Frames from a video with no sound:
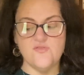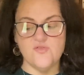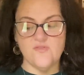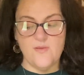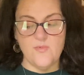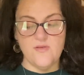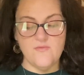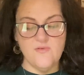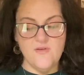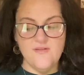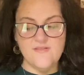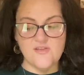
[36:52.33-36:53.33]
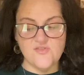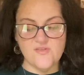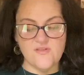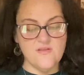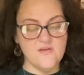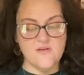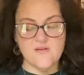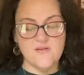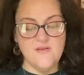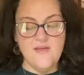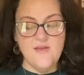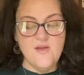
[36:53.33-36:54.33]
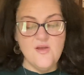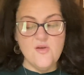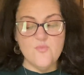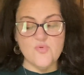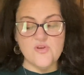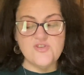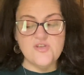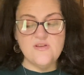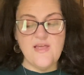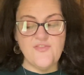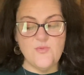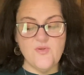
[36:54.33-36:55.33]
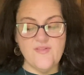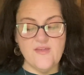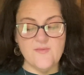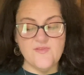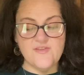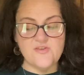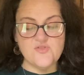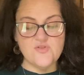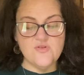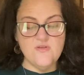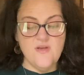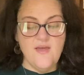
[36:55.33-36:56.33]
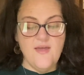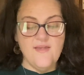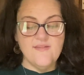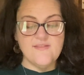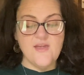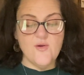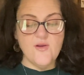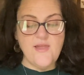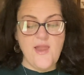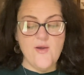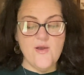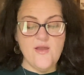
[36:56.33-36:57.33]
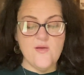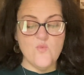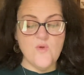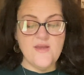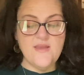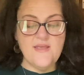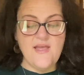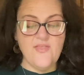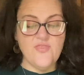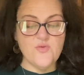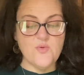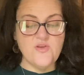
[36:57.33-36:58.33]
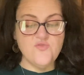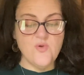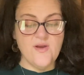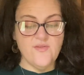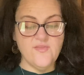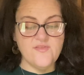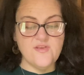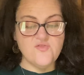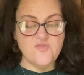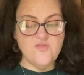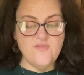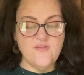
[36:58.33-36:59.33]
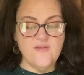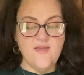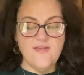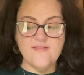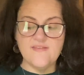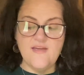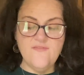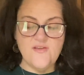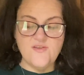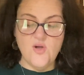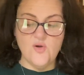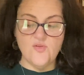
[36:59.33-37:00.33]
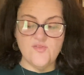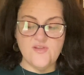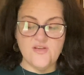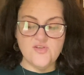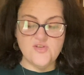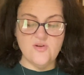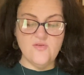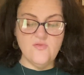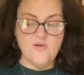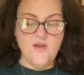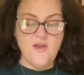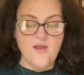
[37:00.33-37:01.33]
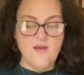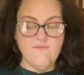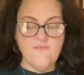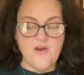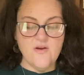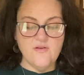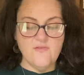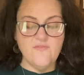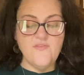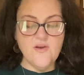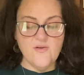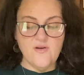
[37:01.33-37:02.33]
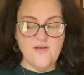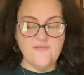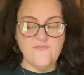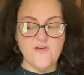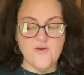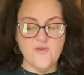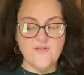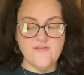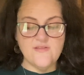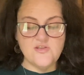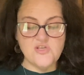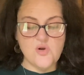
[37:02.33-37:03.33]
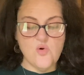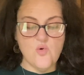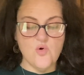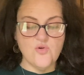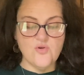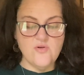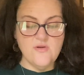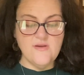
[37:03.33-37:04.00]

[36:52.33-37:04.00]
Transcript: I believe, Stitches, Bridgen at the Museum Stitcher, Sarah, Carrie, and Whitney at 3 Trail Stitchers, Steph at Total Stitch Show, Vera at Vera's Stitching Corner,